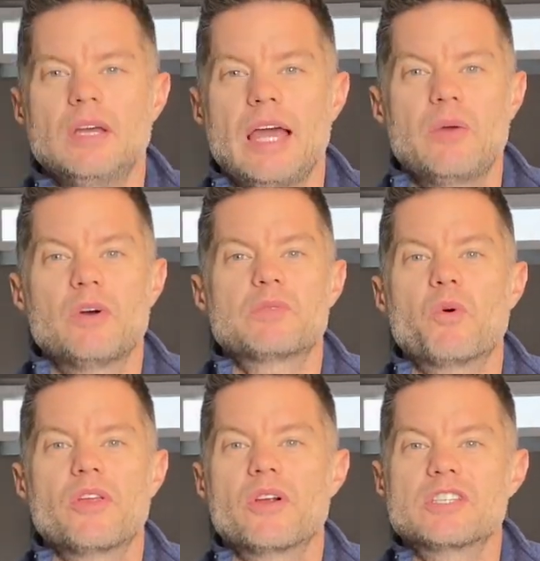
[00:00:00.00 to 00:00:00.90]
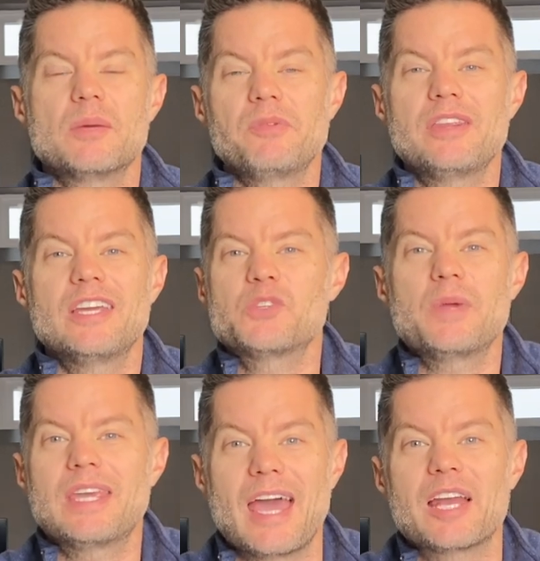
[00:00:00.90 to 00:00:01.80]
And what's more, there are simply things we
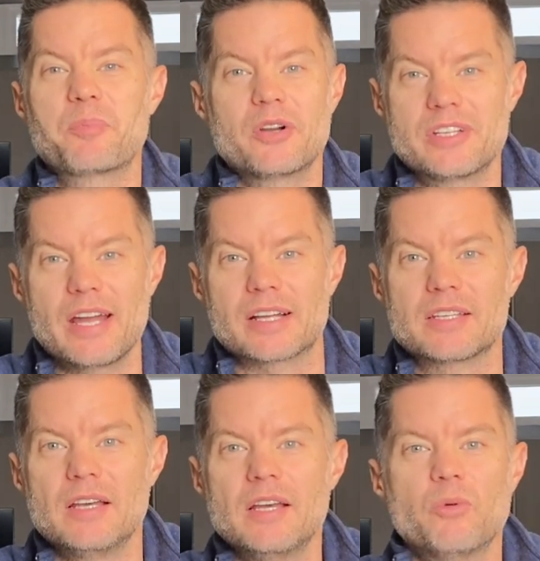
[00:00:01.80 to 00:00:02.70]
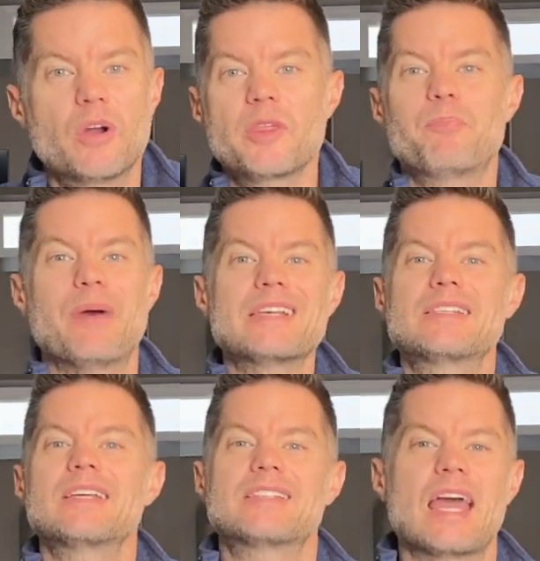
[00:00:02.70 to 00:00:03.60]
can't predict. One of the best
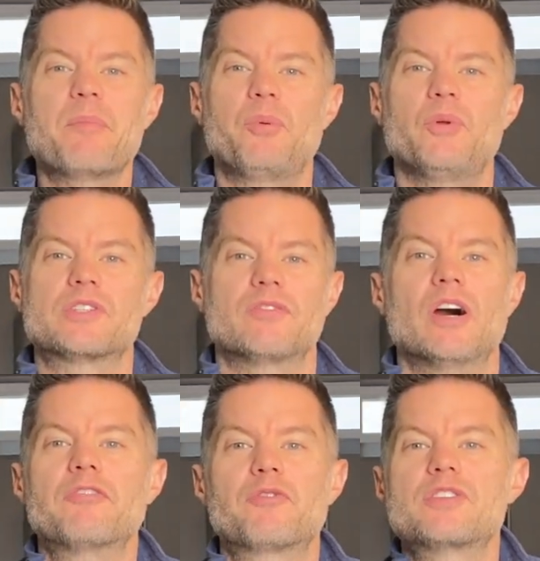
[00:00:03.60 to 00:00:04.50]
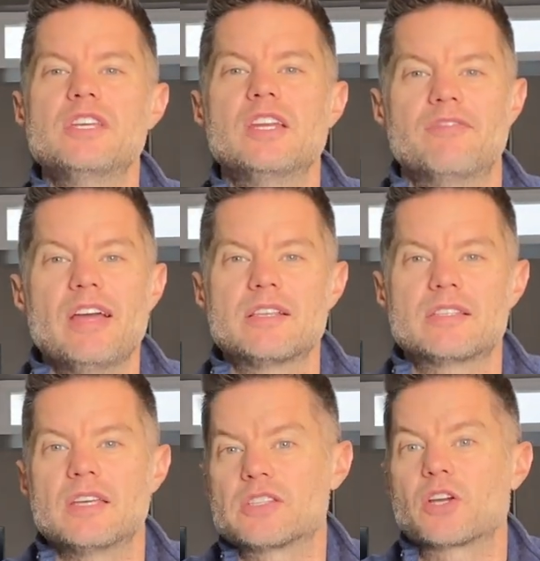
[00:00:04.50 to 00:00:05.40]
examples of unforeseen
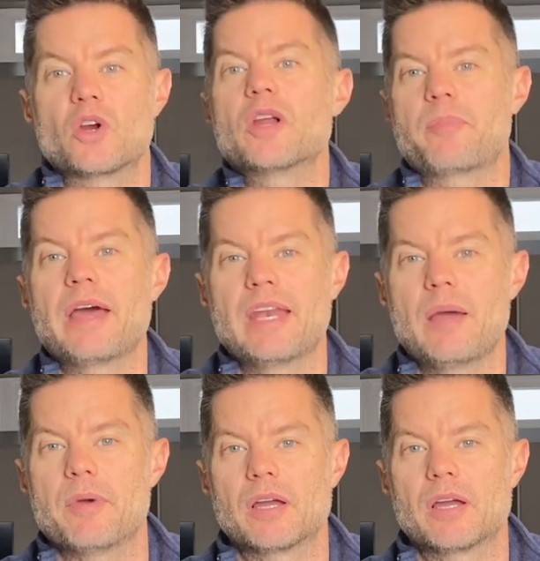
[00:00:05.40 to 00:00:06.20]
events is the current pandemic.